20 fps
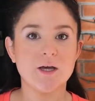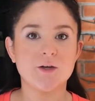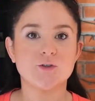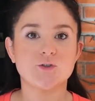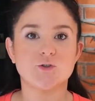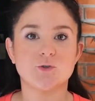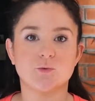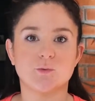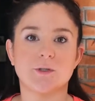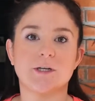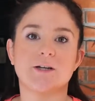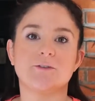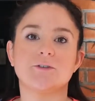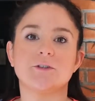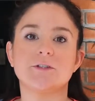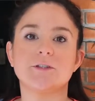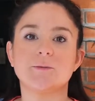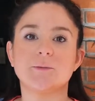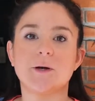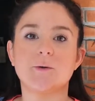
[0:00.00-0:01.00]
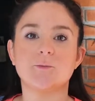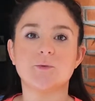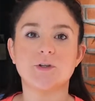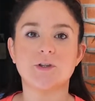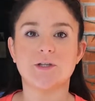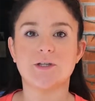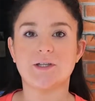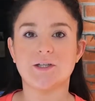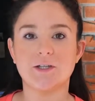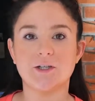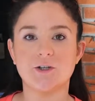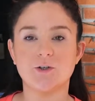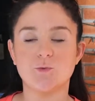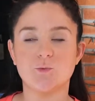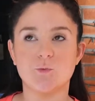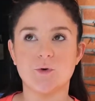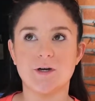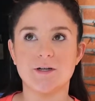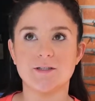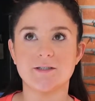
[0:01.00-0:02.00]
So what I really went with here
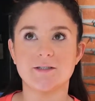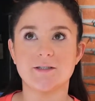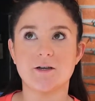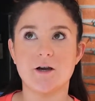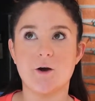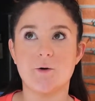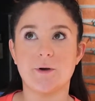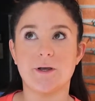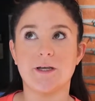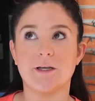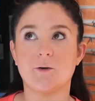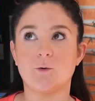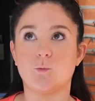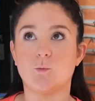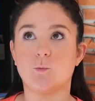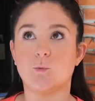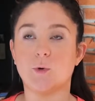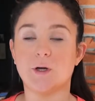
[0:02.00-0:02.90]
was going